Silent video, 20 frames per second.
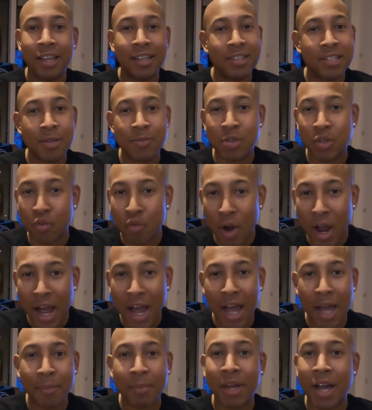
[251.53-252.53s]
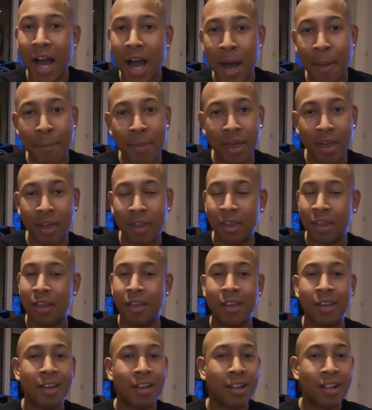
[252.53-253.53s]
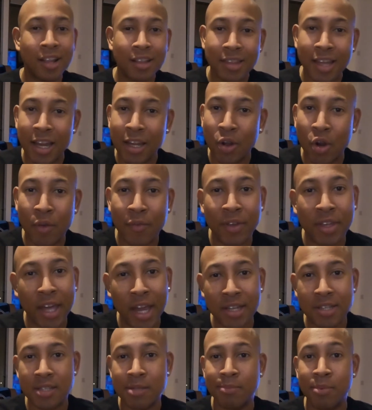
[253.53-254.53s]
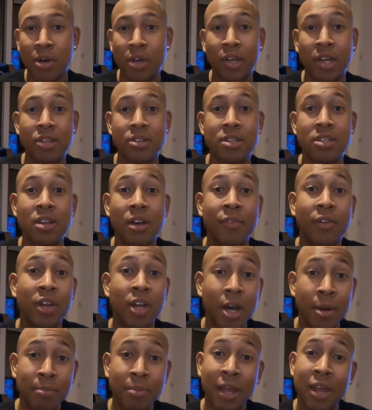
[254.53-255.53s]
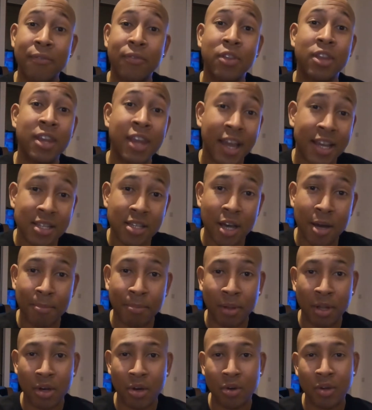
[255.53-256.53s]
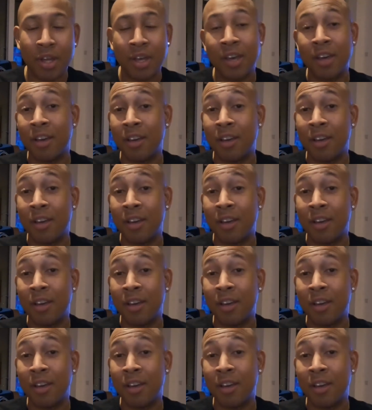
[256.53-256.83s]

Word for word: subscribe, comment, click that notifications bell, get yourself an update for the next upload.